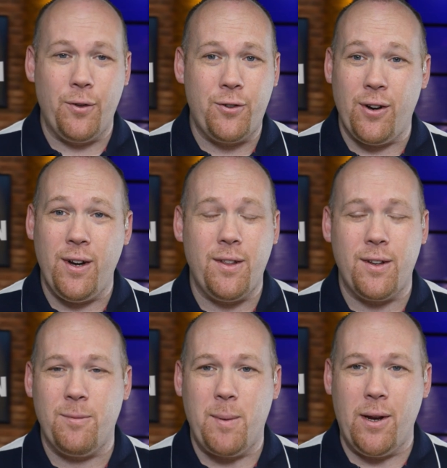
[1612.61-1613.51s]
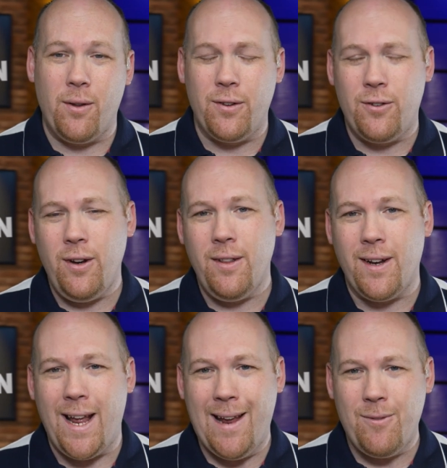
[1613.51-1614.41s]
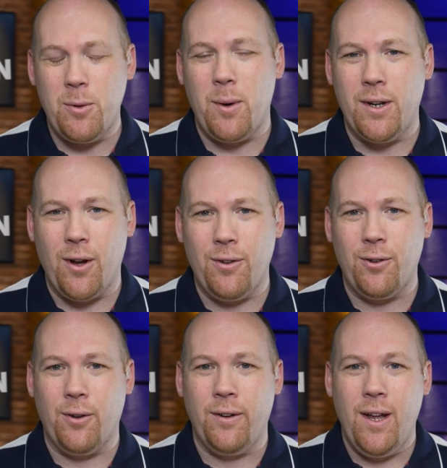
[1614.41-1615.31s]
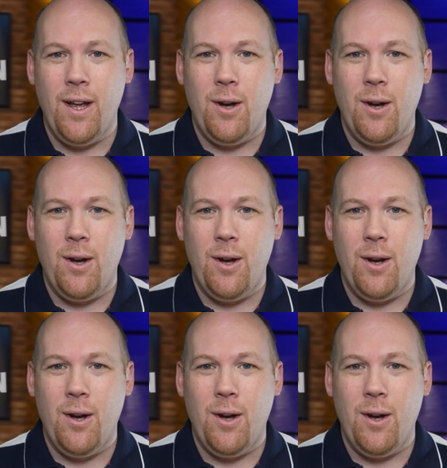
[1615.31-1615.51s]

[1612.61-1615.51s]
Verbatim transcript: The journey that you've been on, the journey that everyone goes on